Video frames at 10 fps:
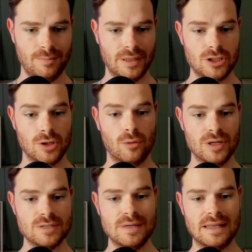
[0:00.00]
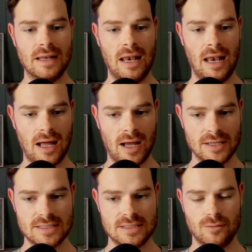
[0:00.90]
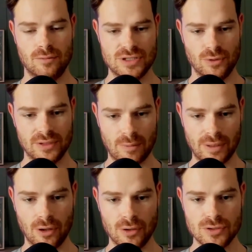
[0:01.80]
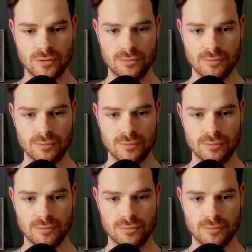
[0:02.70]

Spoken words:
but it should always be the last resort that we go to.